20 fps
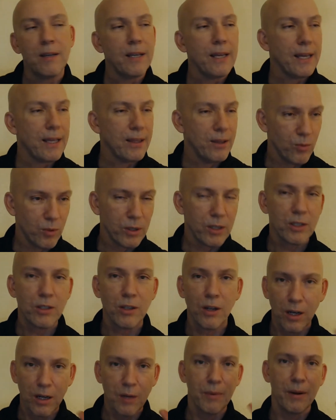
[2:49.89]
and then we're going to
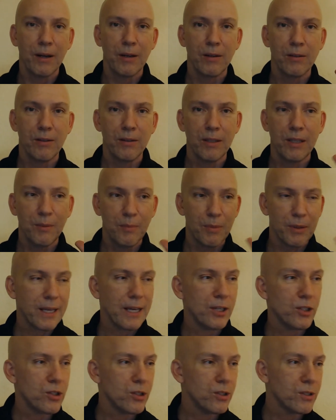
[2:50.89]
talk about the
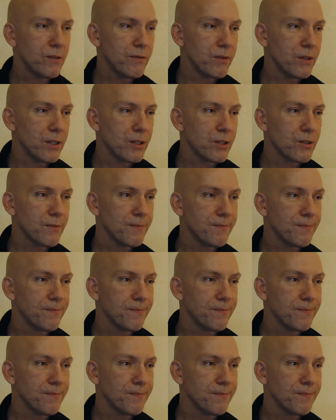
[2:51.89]
implications of this.